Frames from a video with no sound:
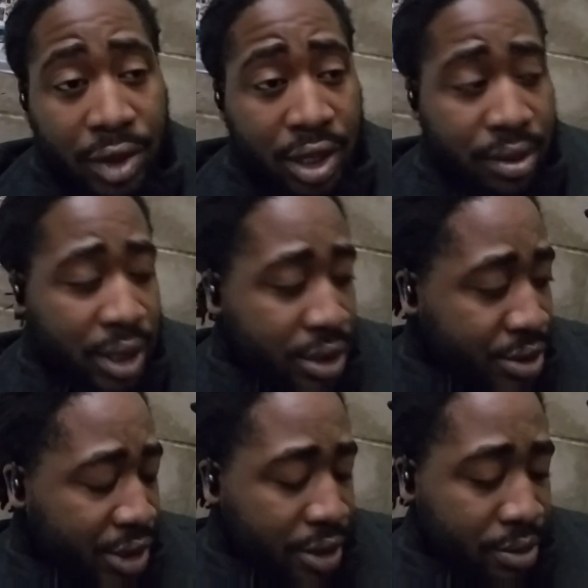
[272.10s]

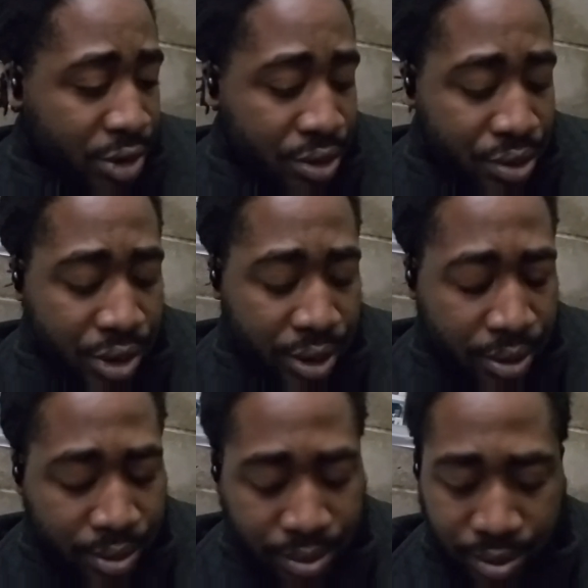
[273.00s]
losing him too,
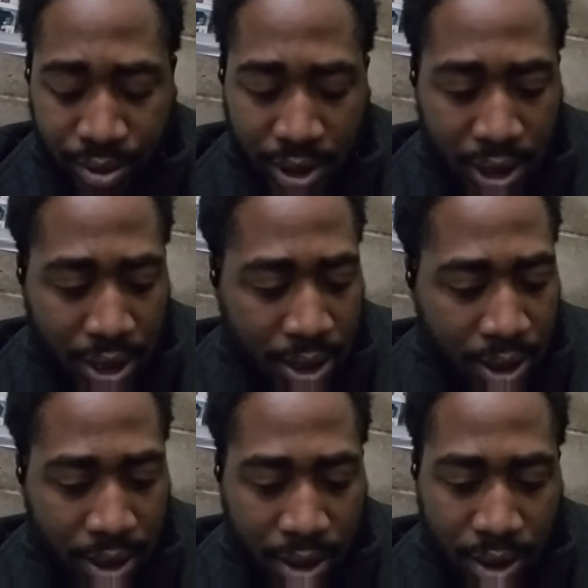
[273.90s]
so
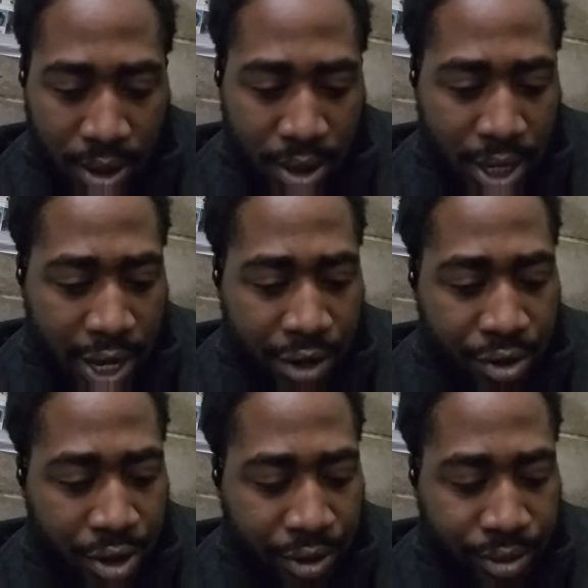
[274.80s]
I don't
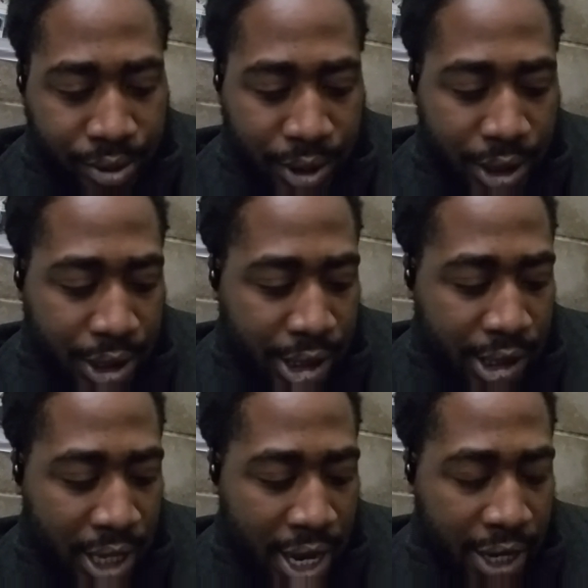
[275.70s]
know.
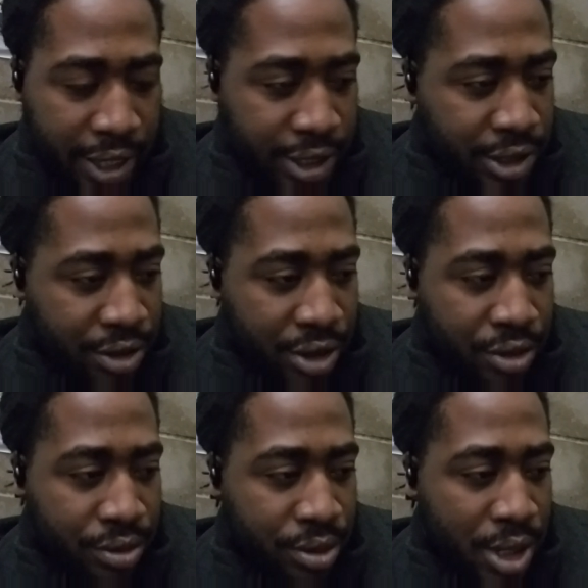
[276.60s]
Lions, you
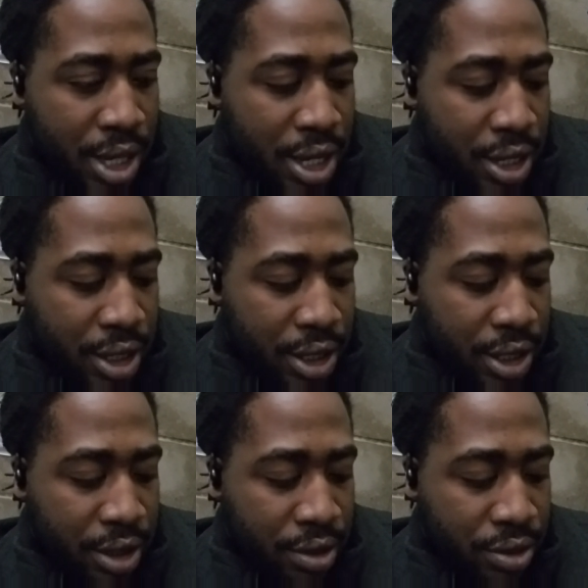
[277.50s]
know,
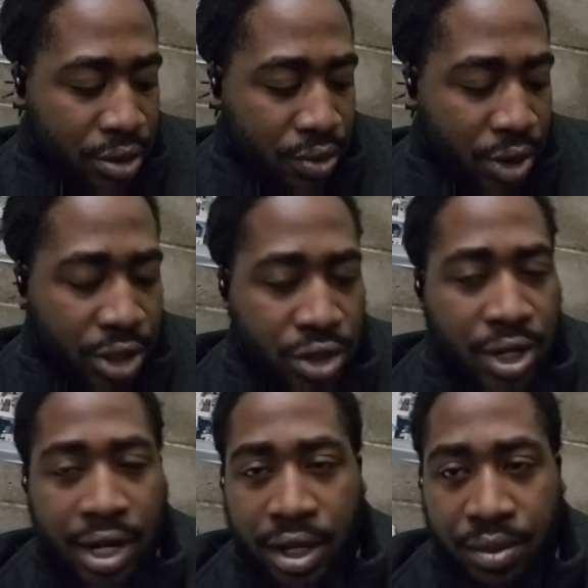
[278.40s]
you want to
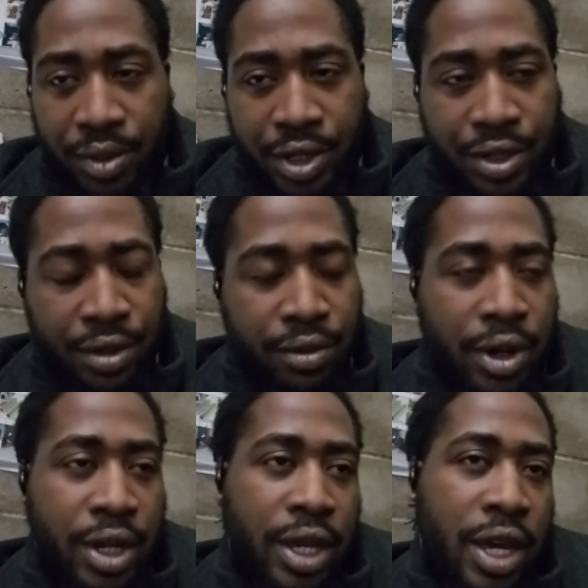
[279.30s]
try to commit to the
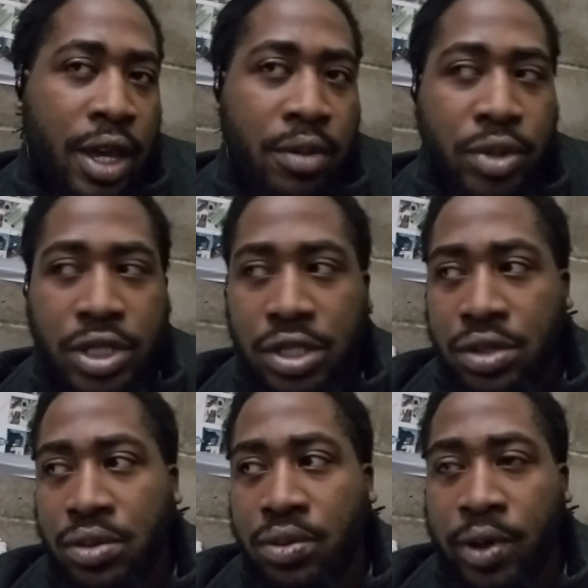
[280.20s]
run game, but
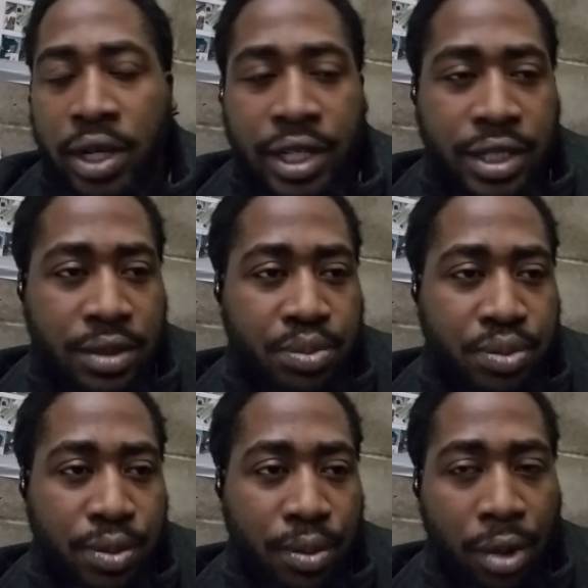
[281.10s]
you release
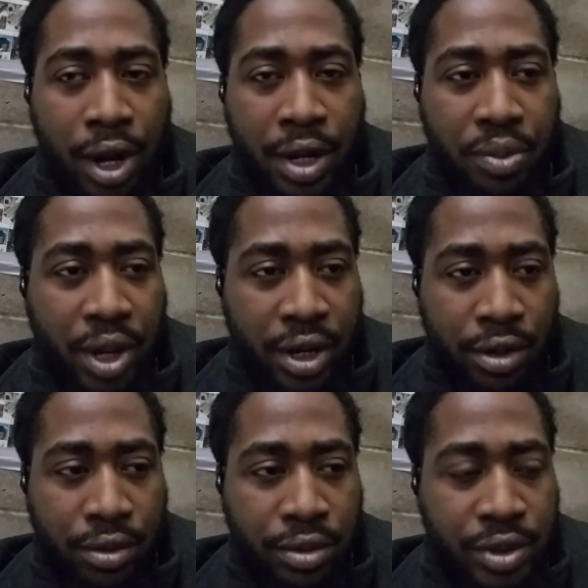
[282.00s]
Brandon
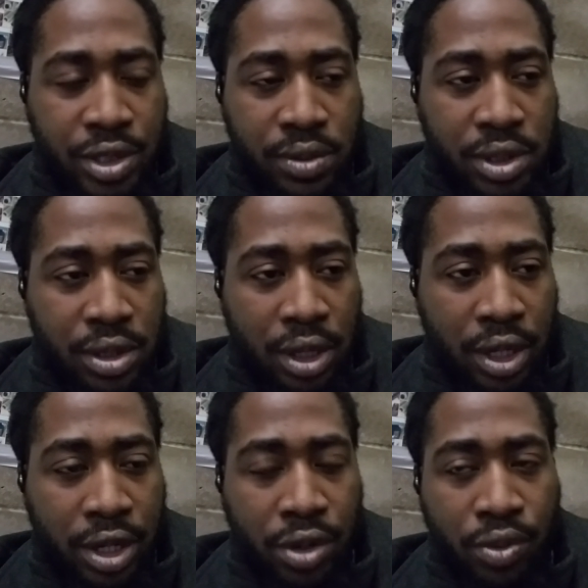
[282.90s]
Pettigrew, which was a
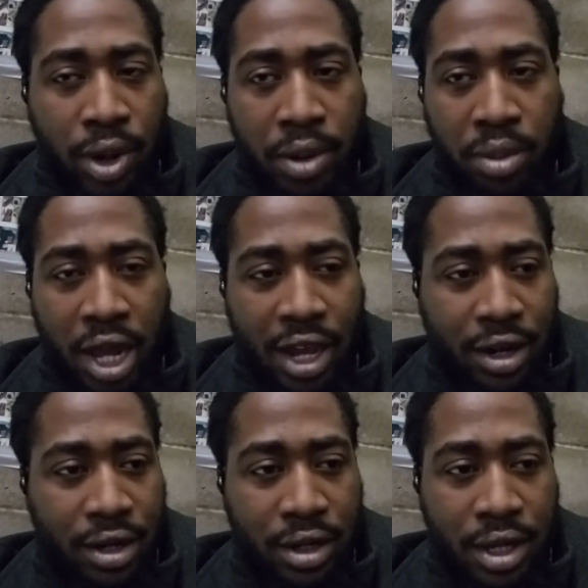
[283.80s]
good run
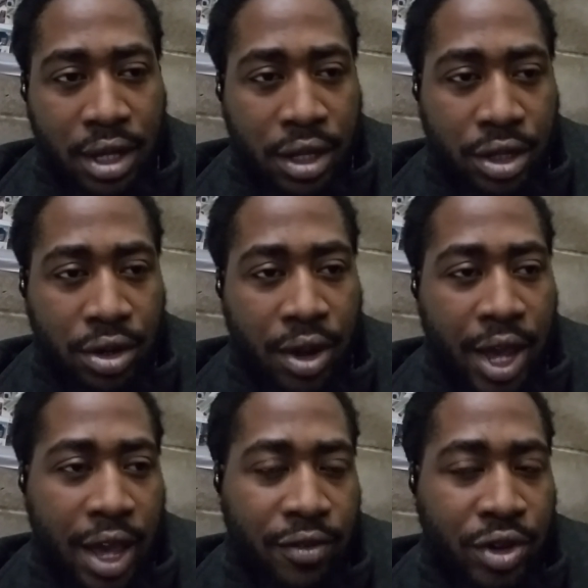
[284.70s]
blocker. You don't
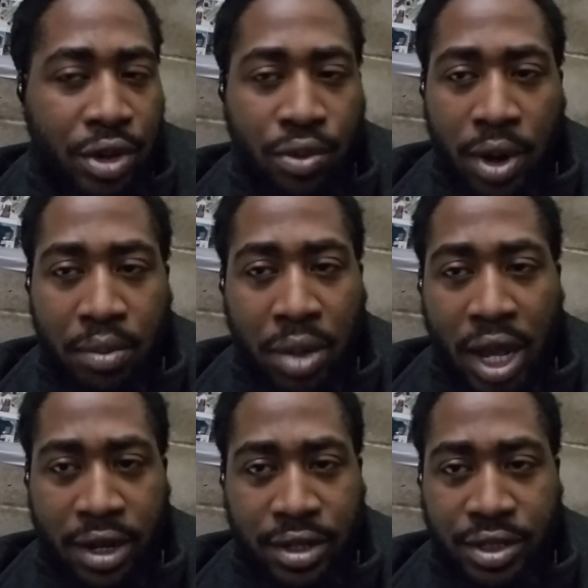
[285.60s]
have good run
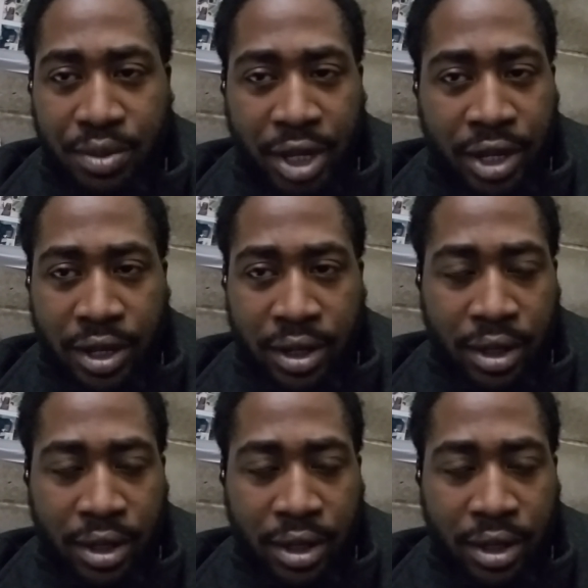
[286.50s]
blockers, man.